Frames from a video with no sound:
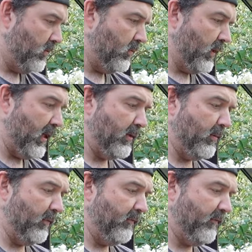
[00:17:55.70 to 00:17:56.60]
We're at
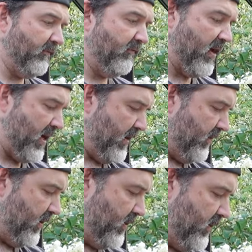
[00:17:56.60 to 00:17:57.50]
about five
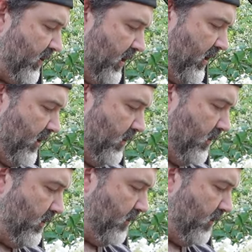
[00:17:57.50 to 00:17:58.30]
hundred right now.